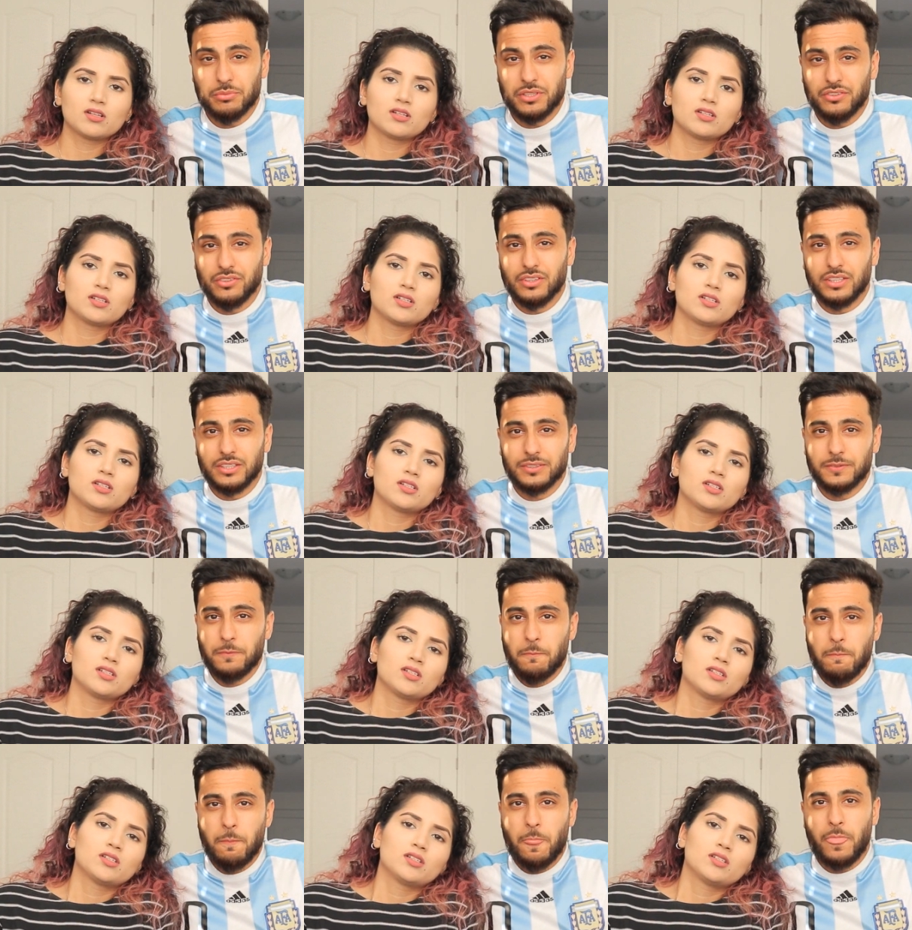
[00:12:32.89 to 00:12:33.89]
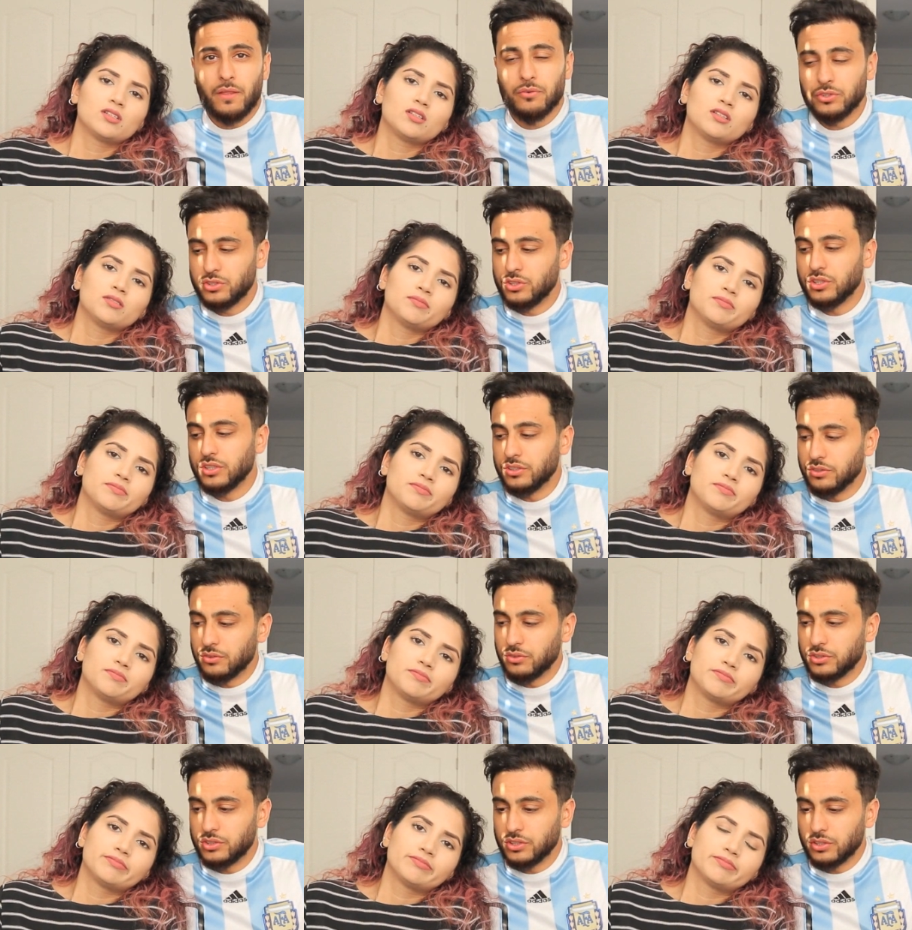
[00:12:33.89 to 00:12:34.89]
Speaker 1: me, really. What's
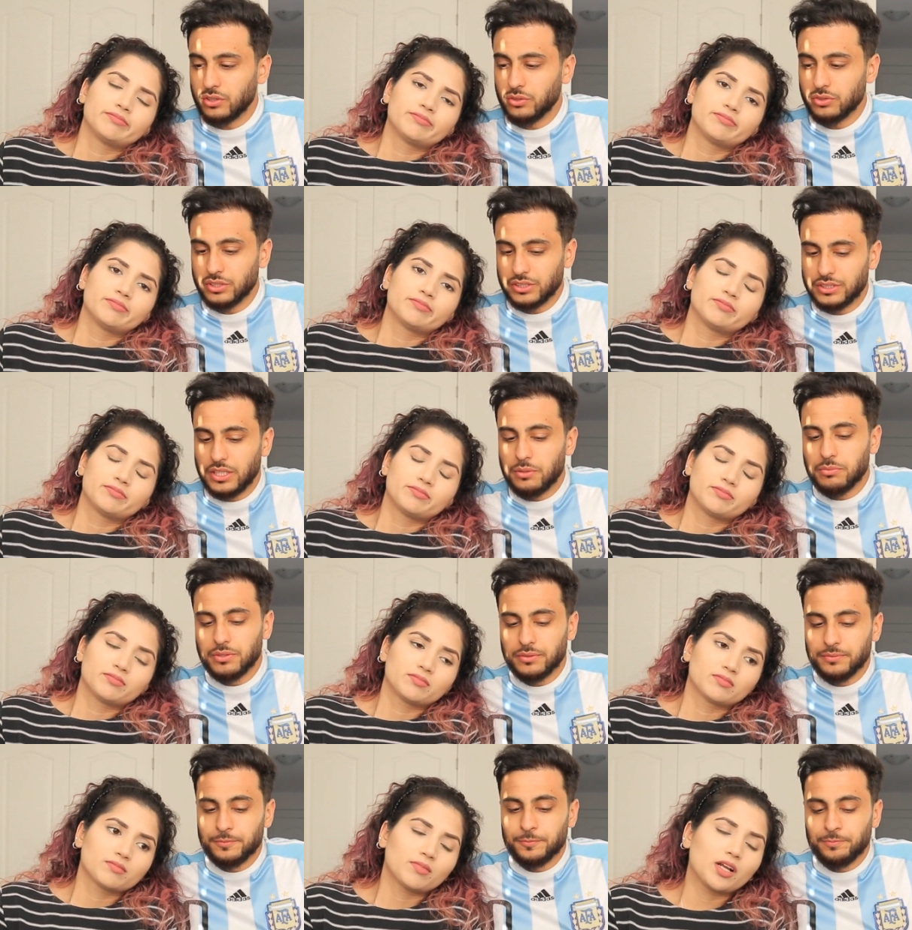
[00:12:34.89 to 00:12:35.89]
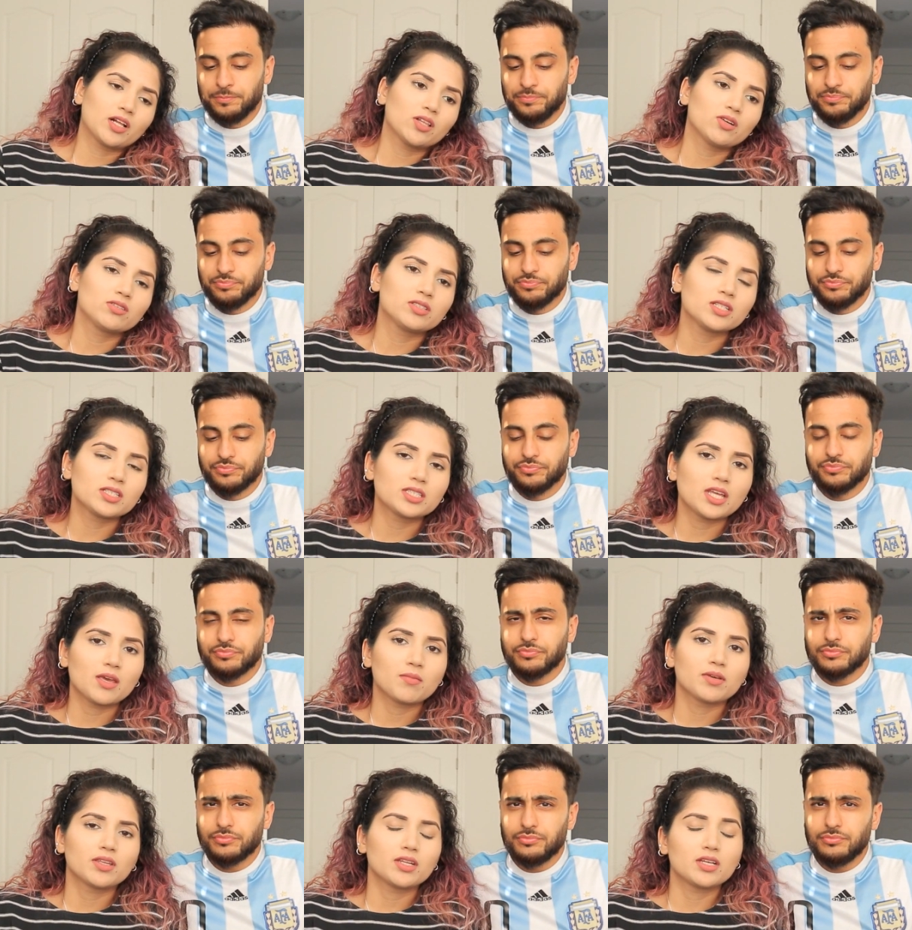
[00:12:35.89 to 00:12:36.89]
your closing statement?
Speaker 2: My closing
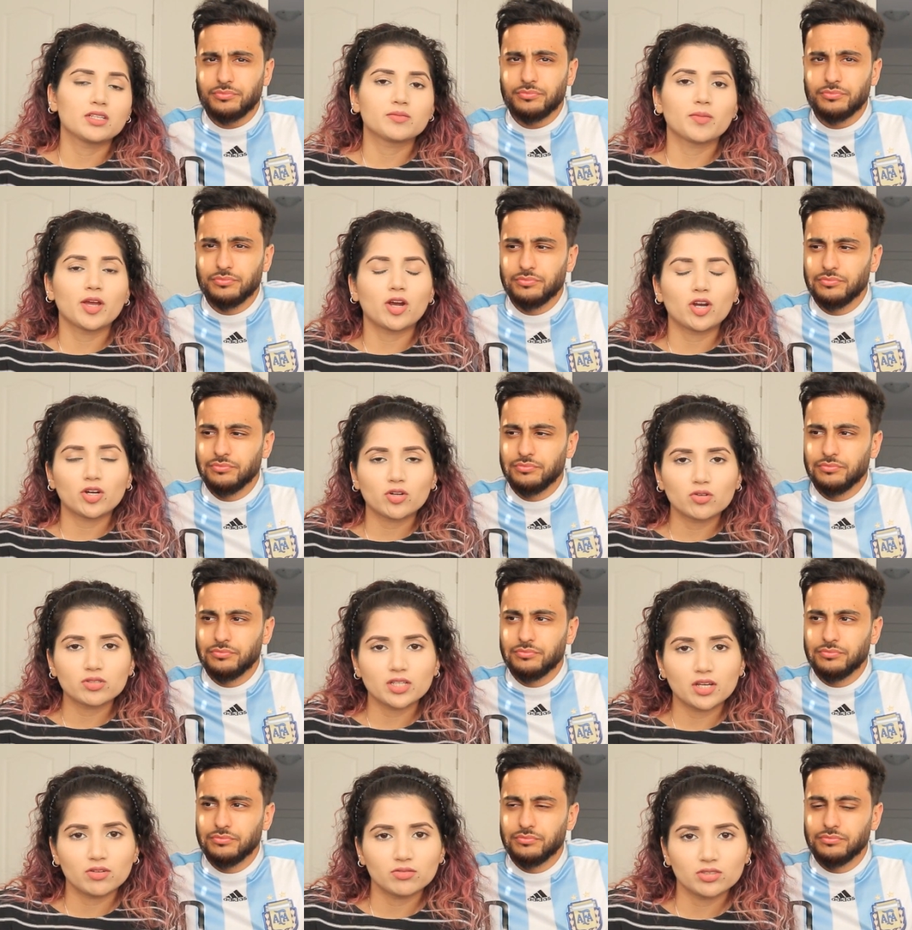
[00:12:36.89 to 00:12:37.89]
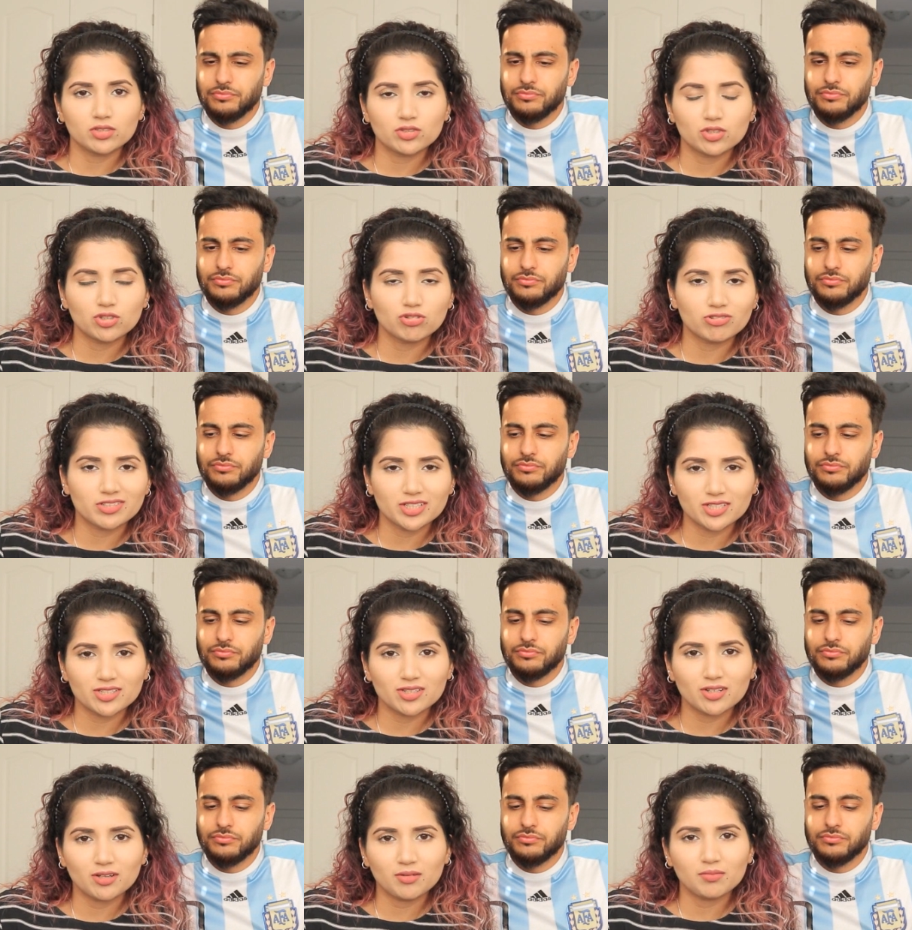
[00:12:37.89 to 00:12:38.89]
statement is, my heart goes out to your
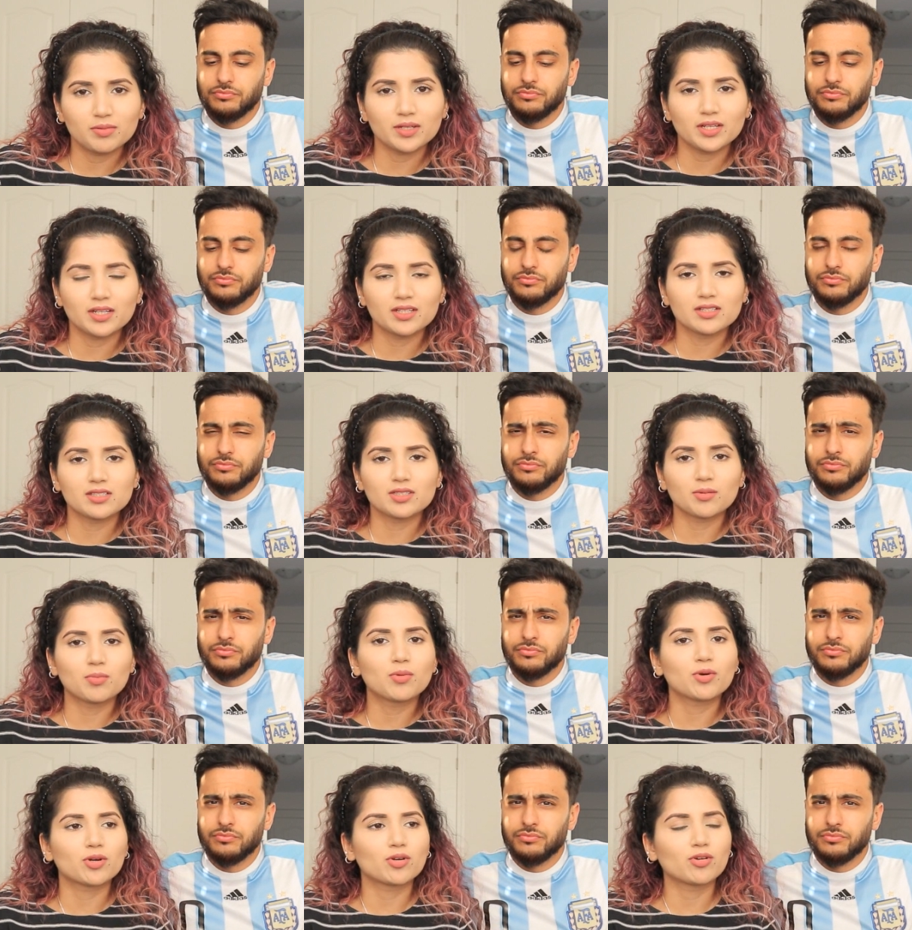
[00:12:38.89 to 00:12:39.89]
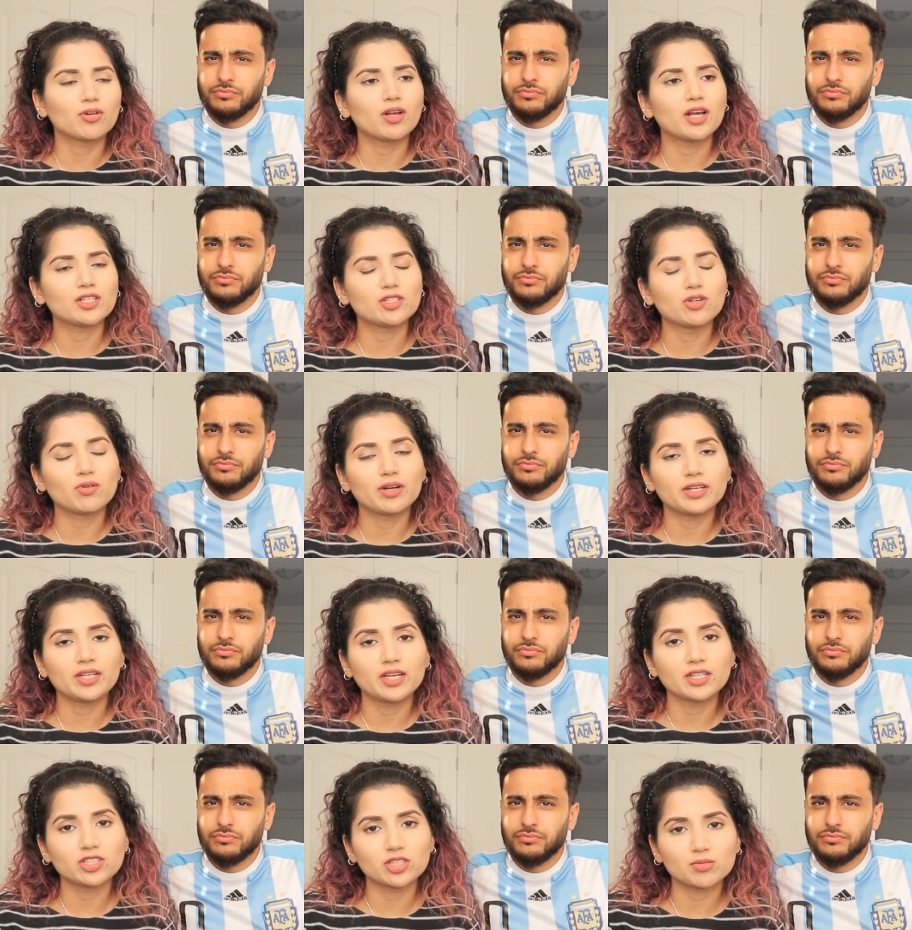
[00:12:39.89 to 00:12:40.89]
sister, because the poor girl has no
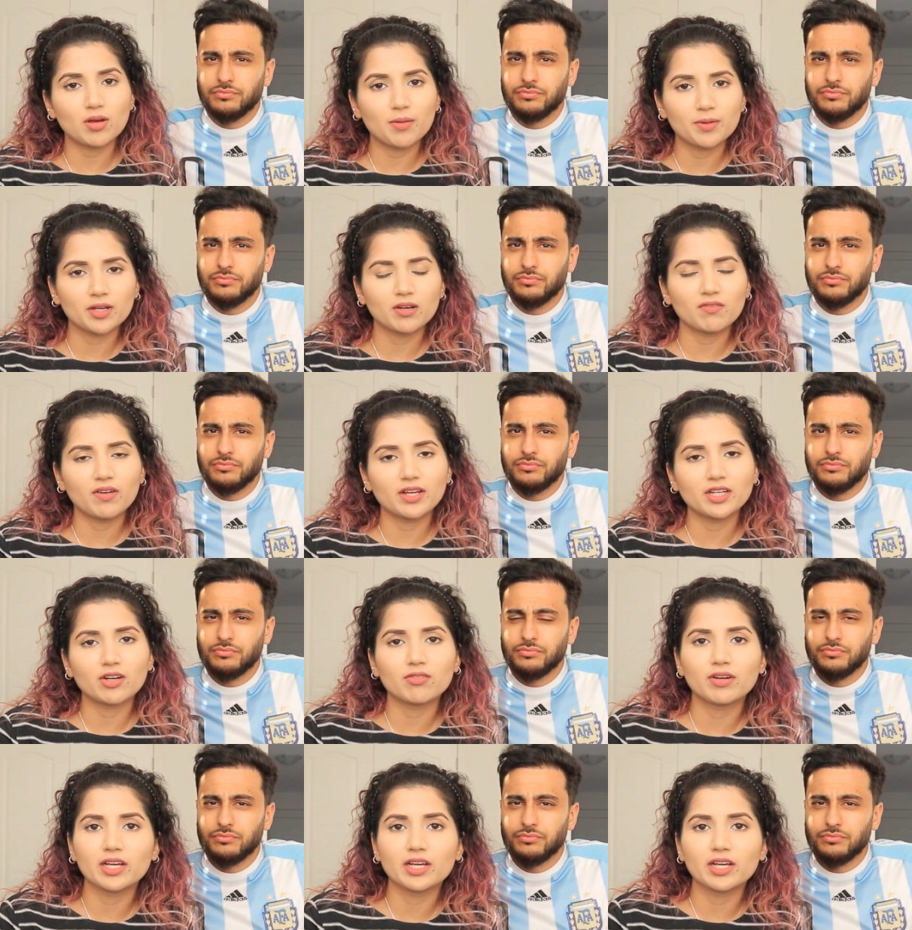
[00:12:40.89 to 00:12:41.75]
idea, and she's probably gonna find out